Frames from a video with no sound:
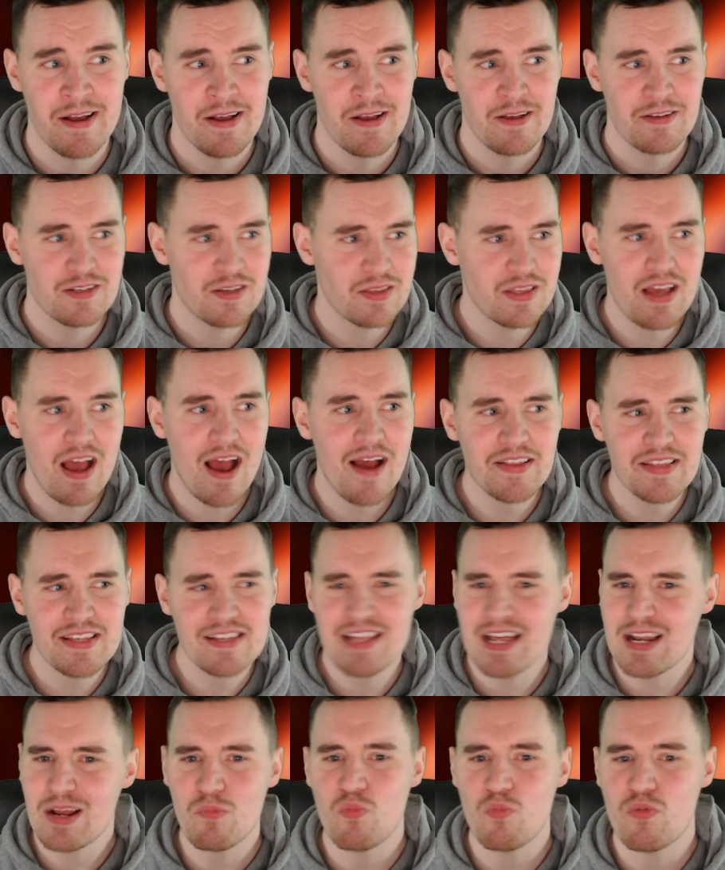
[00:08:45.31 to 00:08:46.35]
So the idea
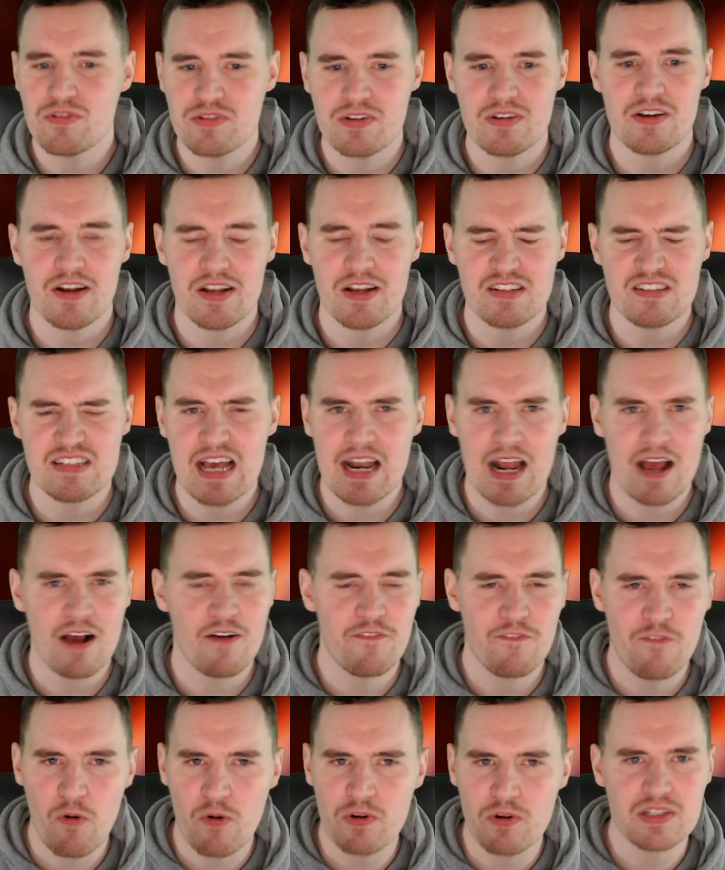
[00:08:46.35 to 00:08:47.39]
that it wasn't going to sell out
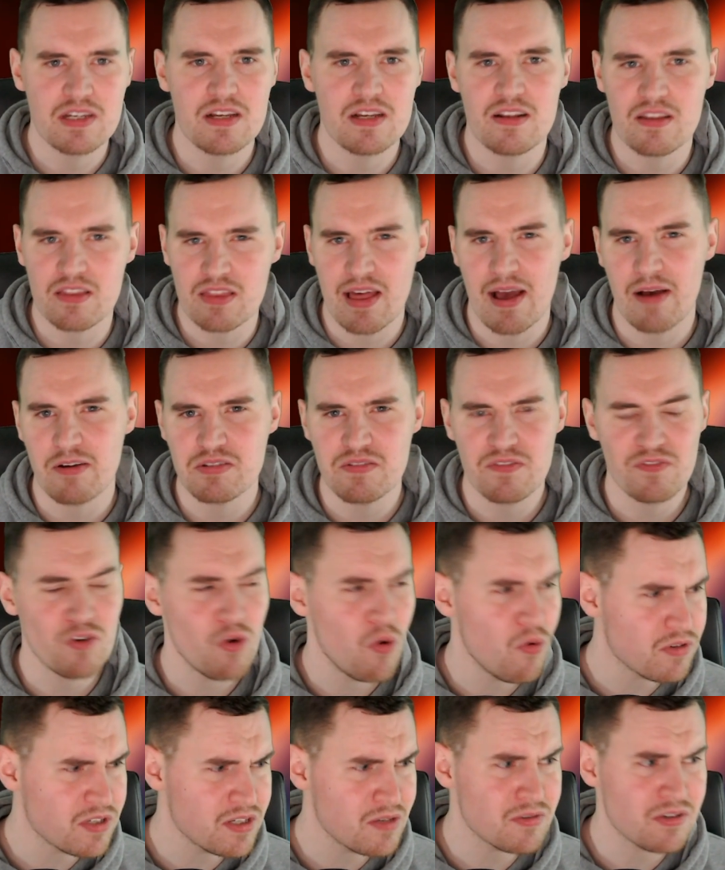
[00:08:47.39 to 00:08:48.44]
14,000, of
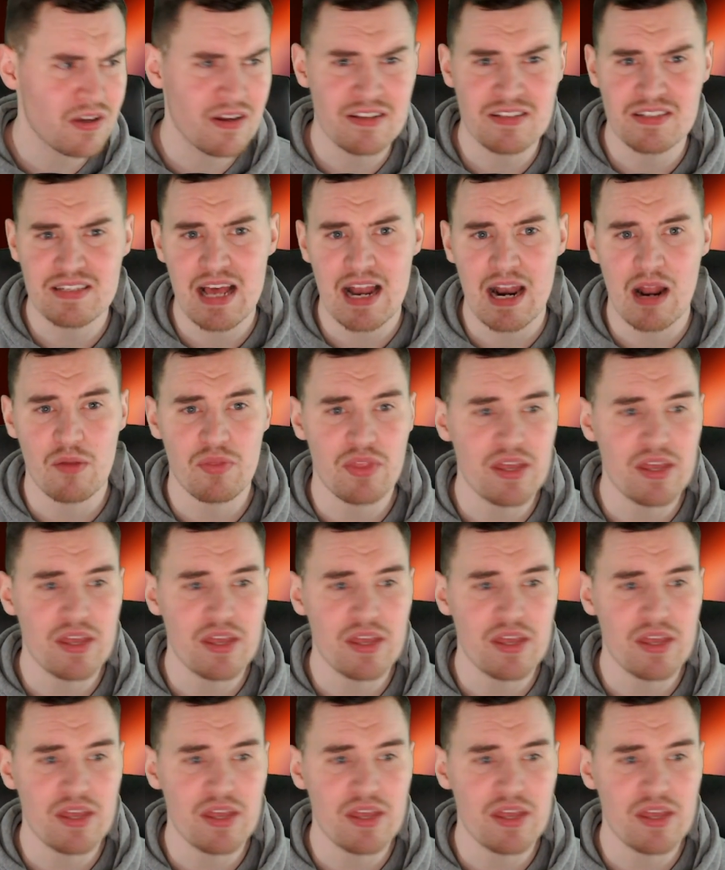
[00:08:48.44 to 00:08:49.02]
course it was going to sell out.